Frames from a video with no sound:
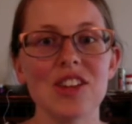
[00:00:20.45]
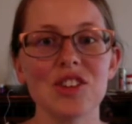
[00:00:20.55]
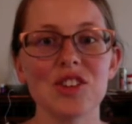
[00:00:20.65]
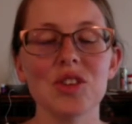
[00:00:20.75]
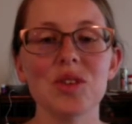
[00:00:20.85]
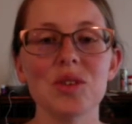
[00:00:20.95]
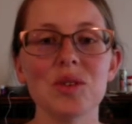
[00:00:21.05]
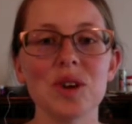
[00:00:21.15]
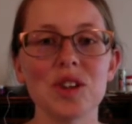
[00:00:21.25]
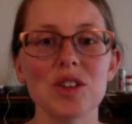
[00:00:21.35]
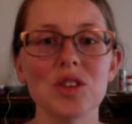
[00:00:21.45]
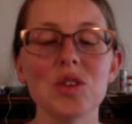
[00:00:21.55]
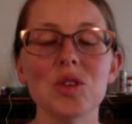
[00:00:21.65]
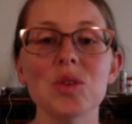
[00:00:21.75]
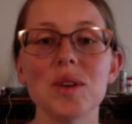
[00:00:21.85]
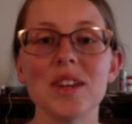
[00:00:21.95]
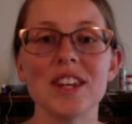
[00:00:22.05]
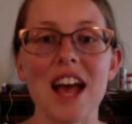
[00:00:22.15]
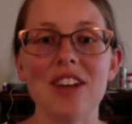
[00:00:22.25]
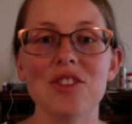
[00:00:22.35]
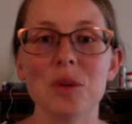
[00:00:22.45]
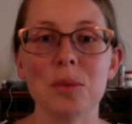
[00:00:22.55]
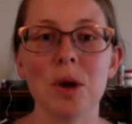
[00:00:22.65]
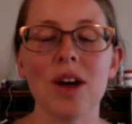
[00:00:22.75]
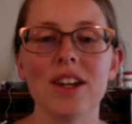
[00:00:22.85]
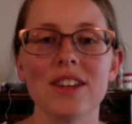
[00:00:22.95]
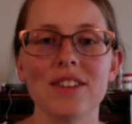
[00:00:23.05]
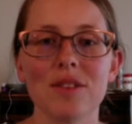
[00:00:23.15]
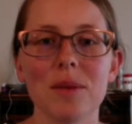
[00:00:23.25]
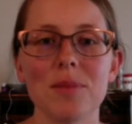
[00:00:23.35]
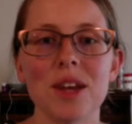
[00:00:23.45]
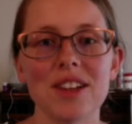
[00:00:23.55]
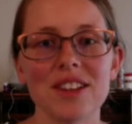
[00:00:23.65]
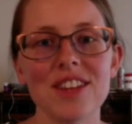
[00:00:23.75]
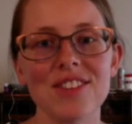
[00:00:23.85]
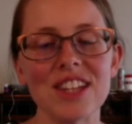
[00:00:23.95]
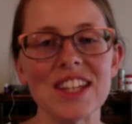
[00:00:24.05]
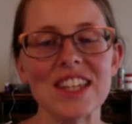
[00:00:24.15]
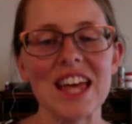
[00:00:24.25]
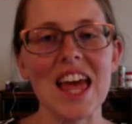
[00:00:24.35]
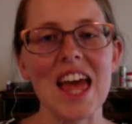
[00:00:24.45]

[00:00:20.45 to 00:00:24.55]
to new natural products from Young Living,